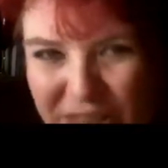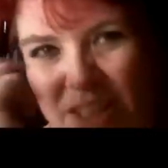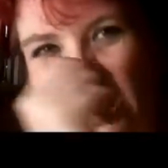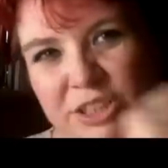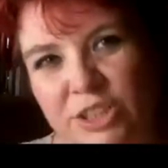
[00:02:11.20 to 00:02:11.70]
I
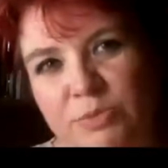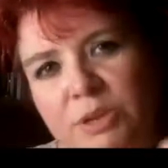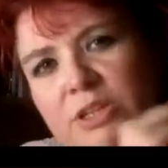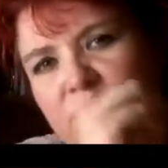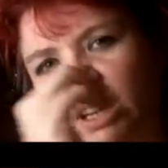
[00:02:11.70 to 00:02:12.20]
think that's just
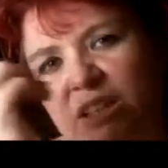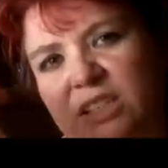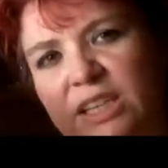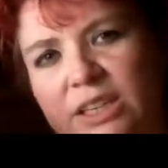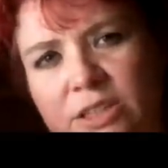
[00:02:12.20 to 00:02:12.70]
because my
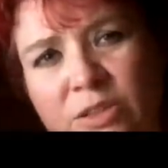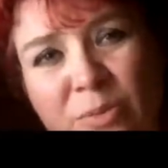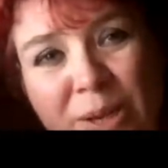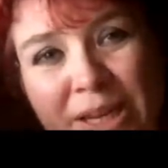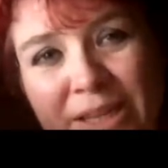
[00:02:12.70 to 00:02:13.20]
skin is so
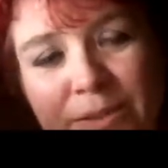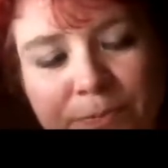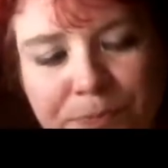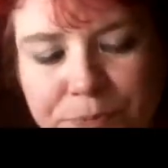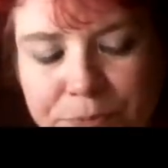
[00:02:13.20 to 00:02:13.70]
pale.